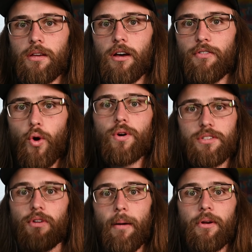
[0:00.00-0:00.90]
Of
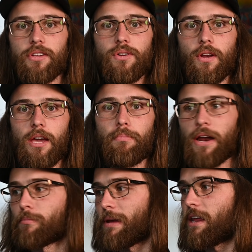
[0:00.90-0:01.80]
course, Robinhood's gonna get
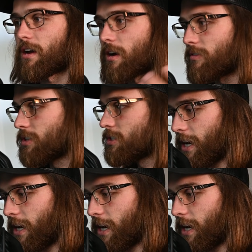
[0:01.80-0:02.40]
better media coverage.